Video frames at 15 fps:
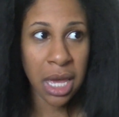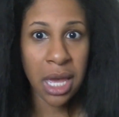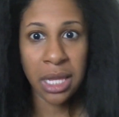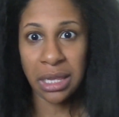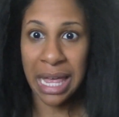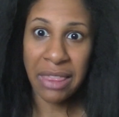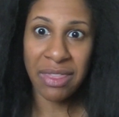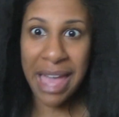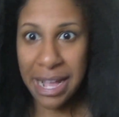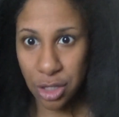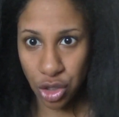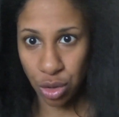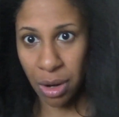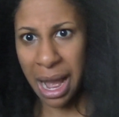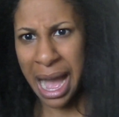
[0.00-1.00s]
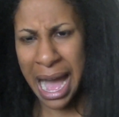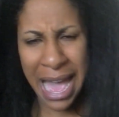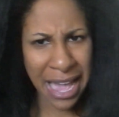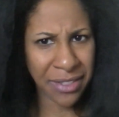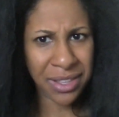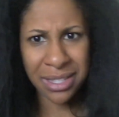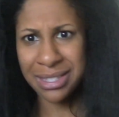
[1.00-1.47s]
let that dry,
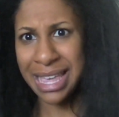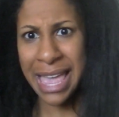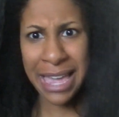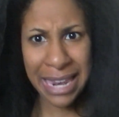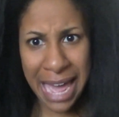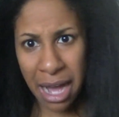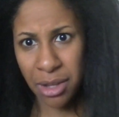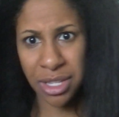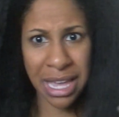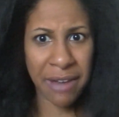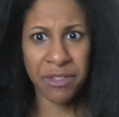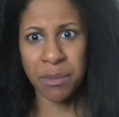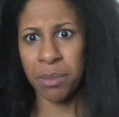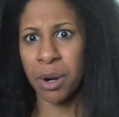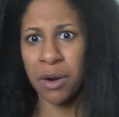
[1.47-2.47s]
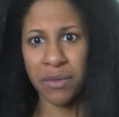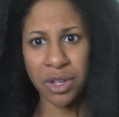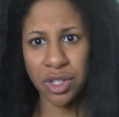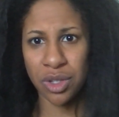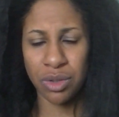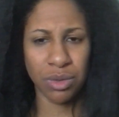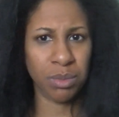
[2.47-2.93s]
and then take it out to have the
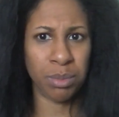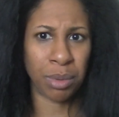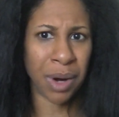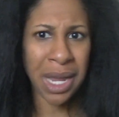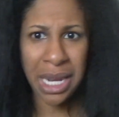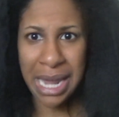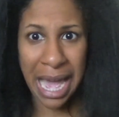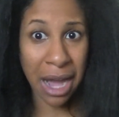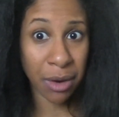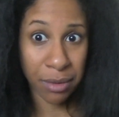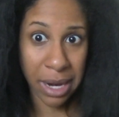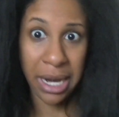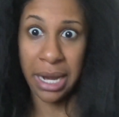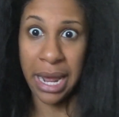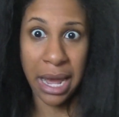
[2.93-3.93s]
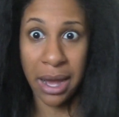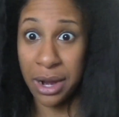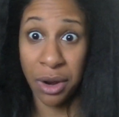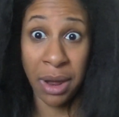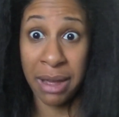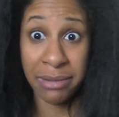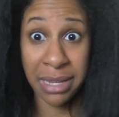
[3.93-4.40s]
perfect that braid out right now. I
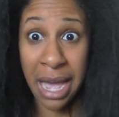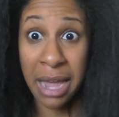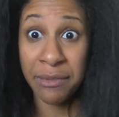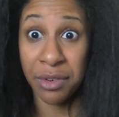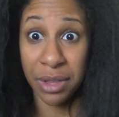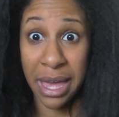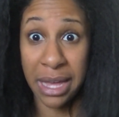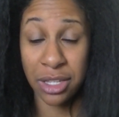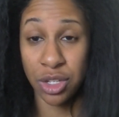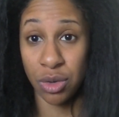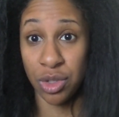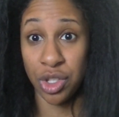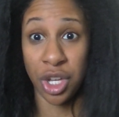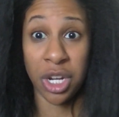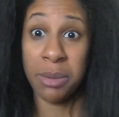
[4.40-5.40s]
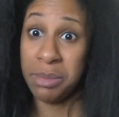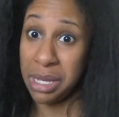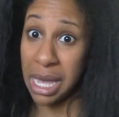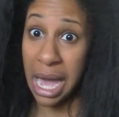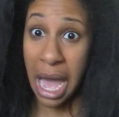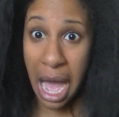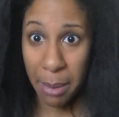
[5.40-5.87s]
don't have time for that. So it's going to be
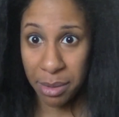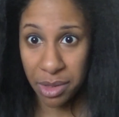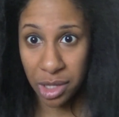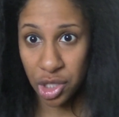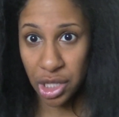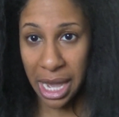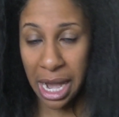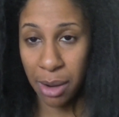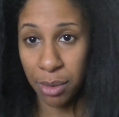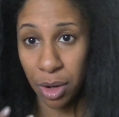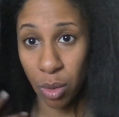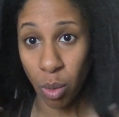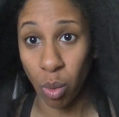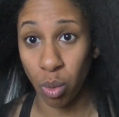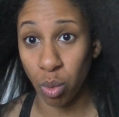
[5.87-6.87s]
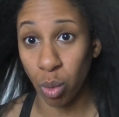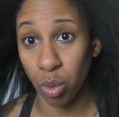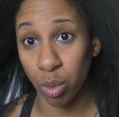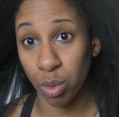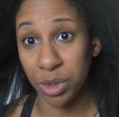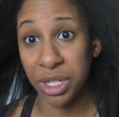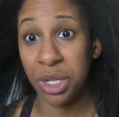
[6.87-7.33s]
a hop in the shower,
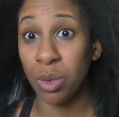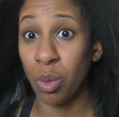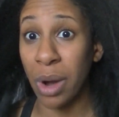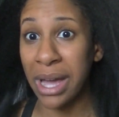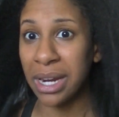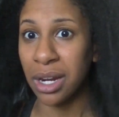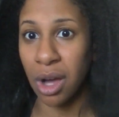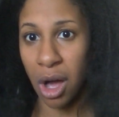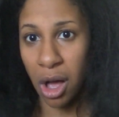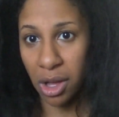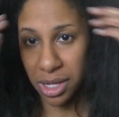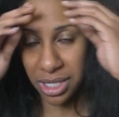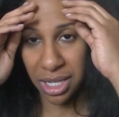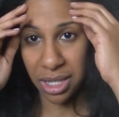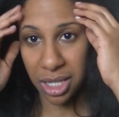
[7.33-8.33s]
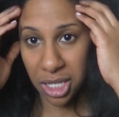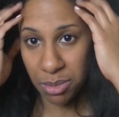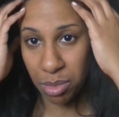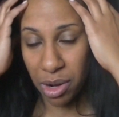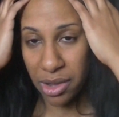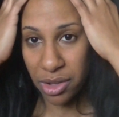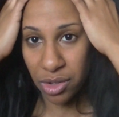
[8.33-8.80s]
re-wet it all, because at this
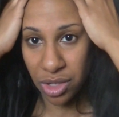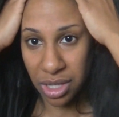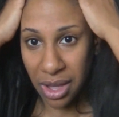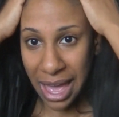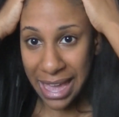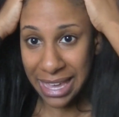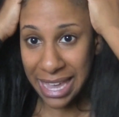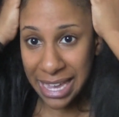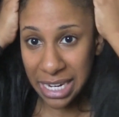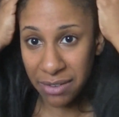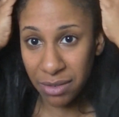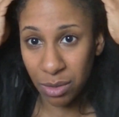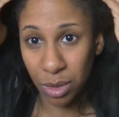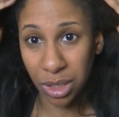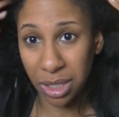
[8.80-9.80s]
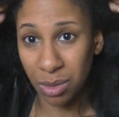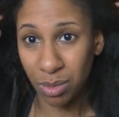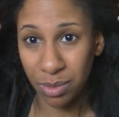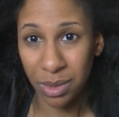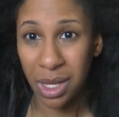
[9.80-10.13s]
point there's not, I can't even really